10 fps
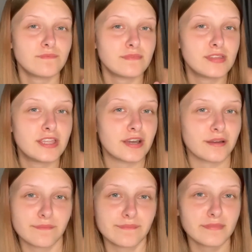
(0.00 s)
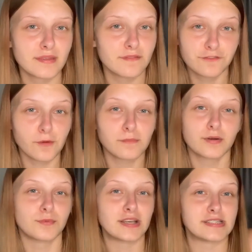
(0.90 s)
you know, from my
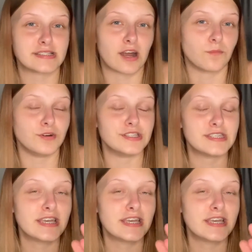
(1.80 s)
waist downwards.